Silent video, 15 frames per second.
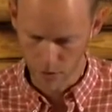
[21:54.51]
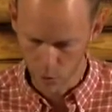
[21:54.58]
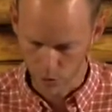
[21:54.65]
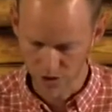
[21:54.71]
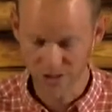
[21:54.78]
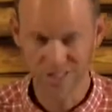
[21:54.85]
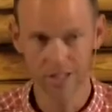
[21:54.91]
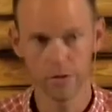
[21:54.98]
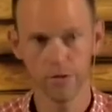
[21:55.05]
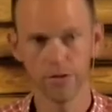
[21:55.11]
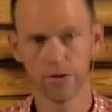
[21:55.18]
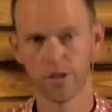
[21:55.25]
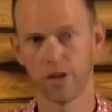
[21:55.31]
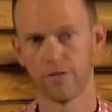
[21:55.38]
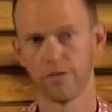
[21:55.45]
If you are still
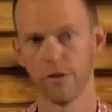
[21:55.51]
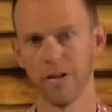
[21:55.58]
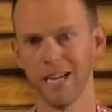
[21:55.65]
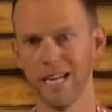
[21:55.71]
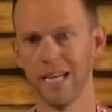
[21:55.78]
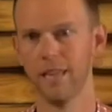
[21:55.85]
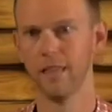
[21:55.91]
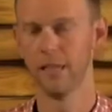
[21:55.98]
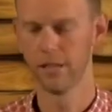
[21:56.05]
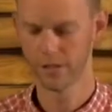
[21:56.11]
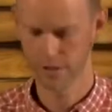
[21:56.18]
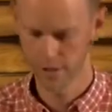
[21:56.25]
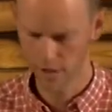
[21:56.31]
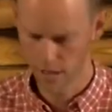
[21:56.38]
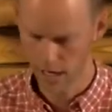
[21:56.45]
suffering in this